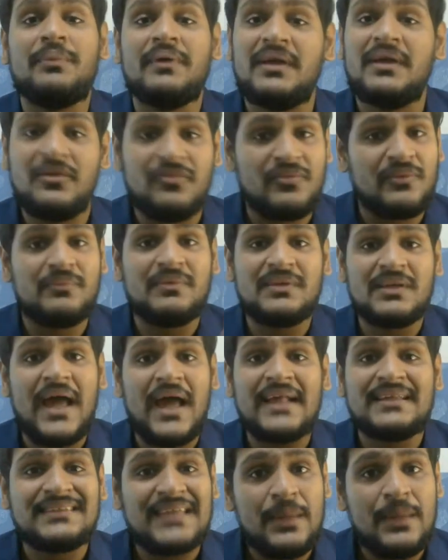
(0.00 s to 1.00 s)
if, um,
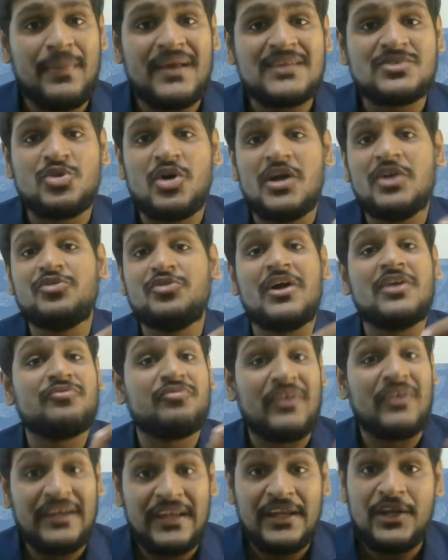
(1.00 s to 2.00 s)
as same as you are
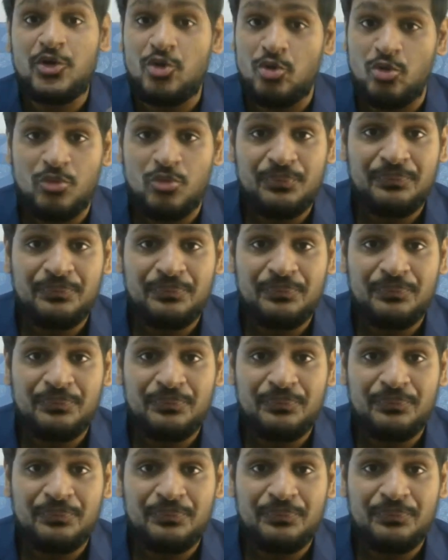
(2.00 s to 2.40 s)
22